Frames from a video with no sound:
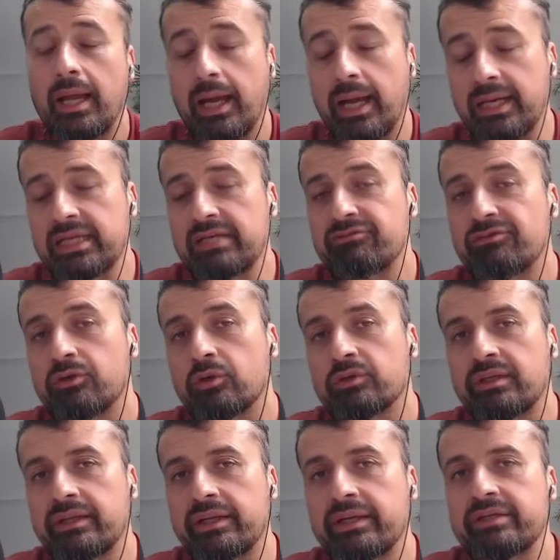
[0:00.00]
And even
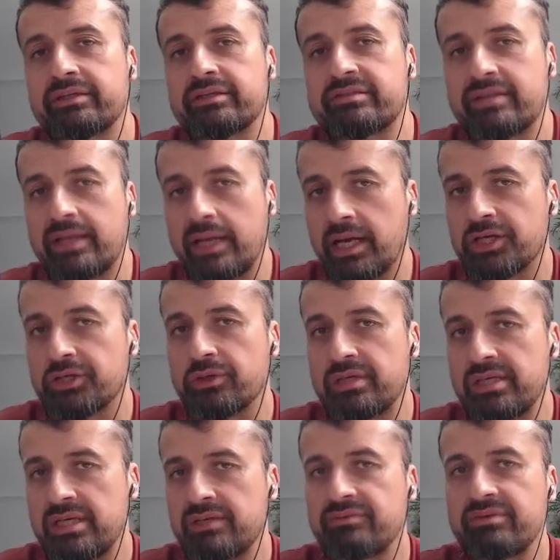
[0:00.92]
on the latest
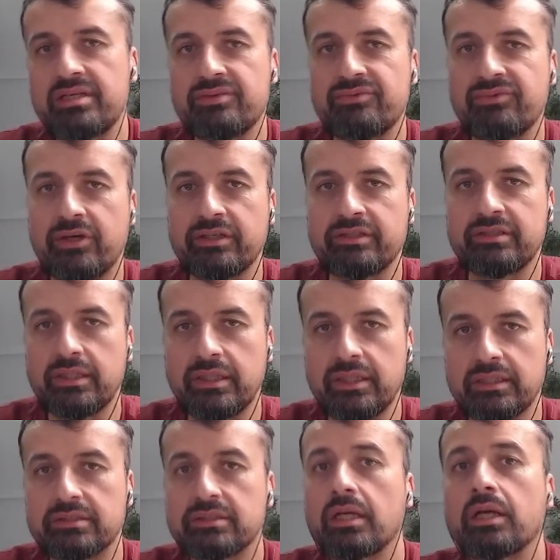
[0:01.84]
Android TV
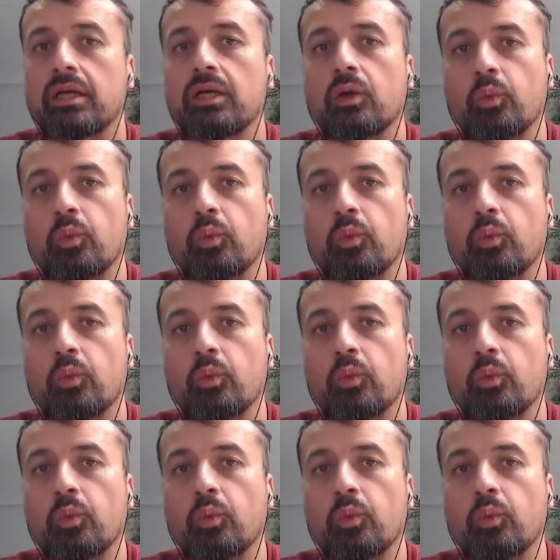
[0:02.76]
devices,